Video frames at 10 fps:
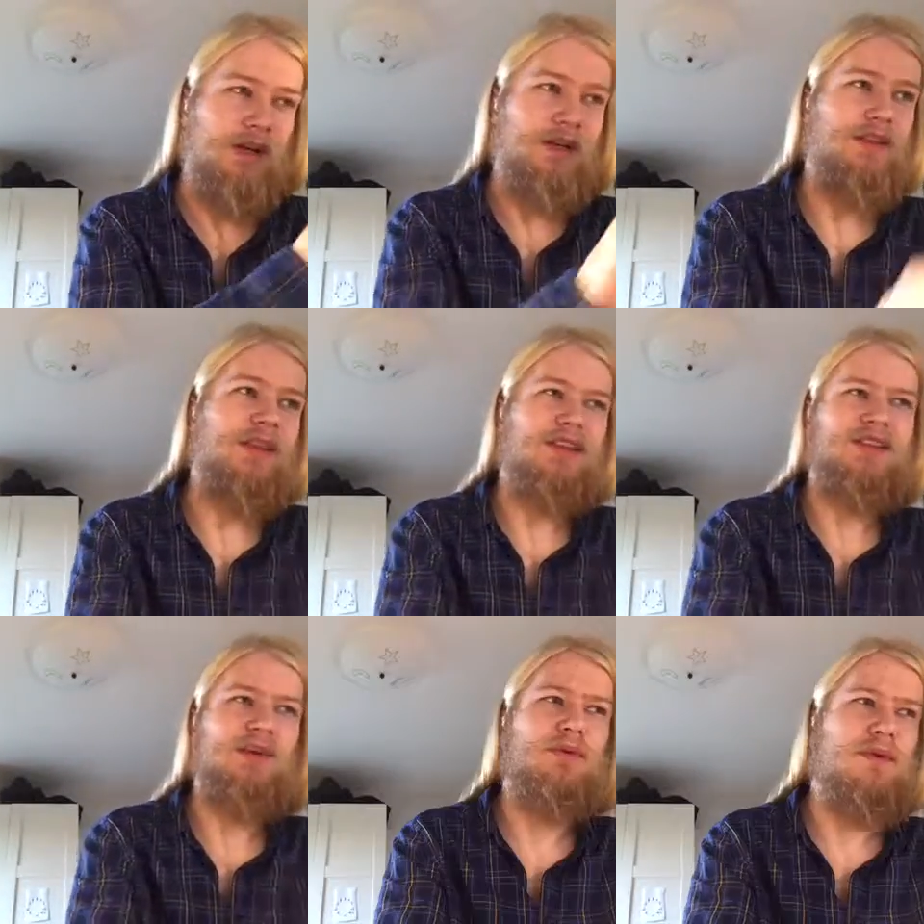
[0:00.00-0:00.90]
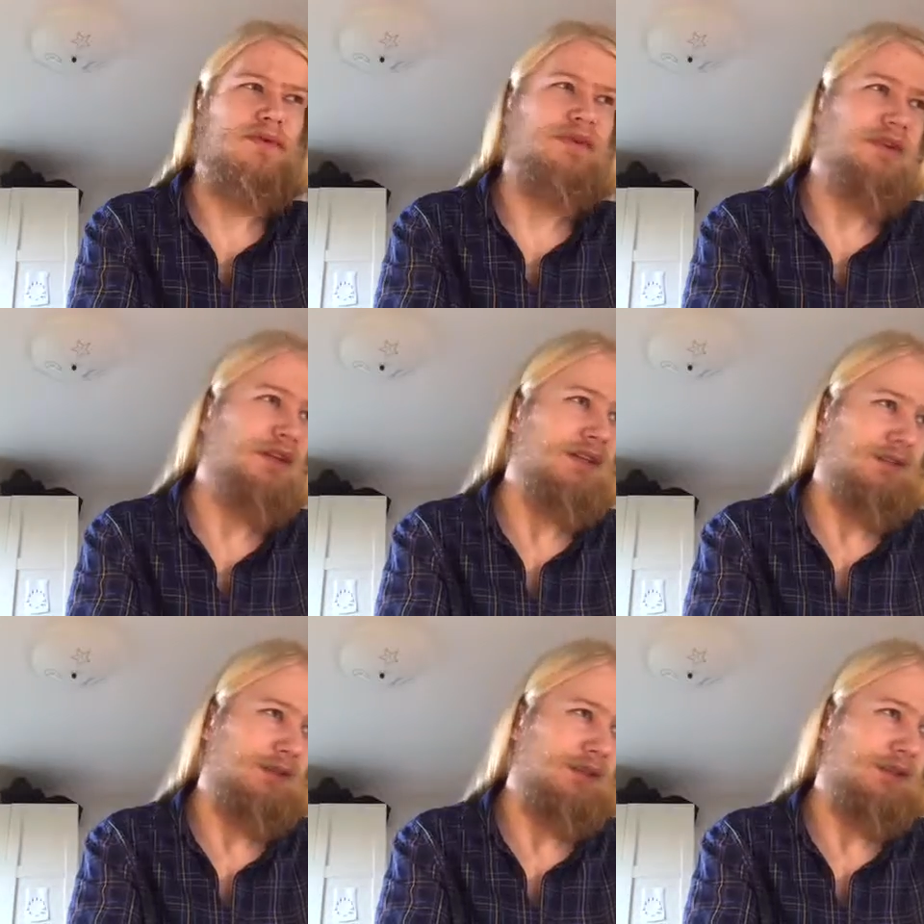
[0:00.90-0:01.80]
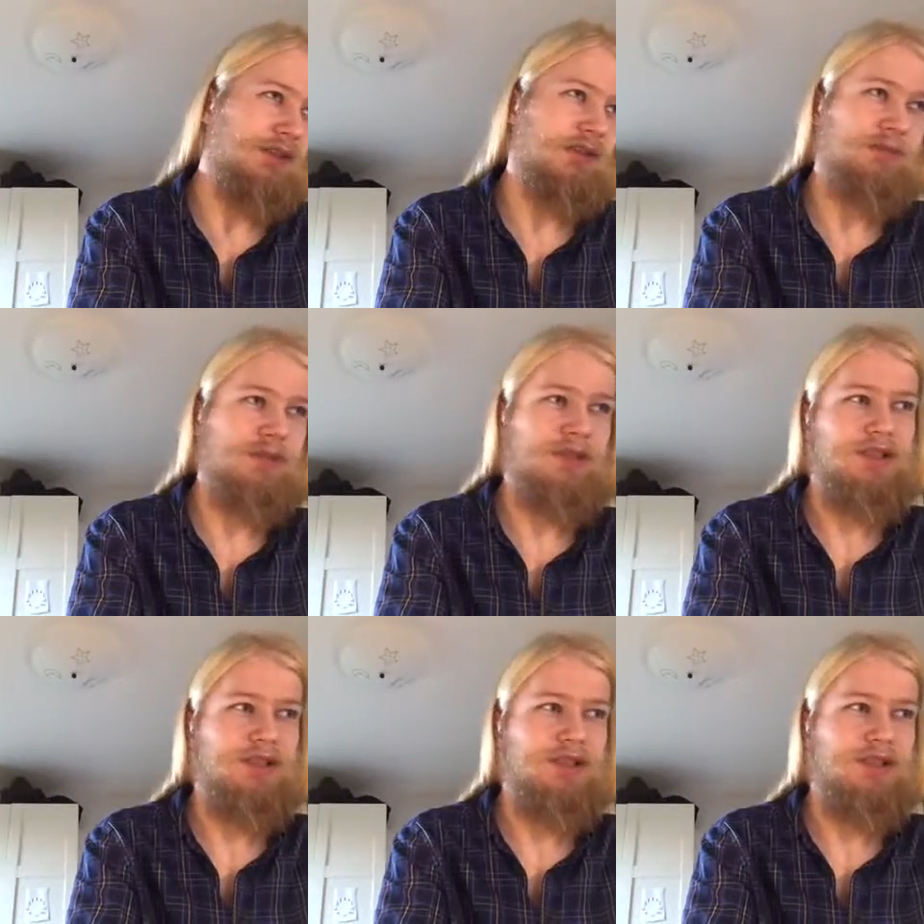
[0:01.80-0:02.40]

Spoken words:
I think Terovia is what I call them.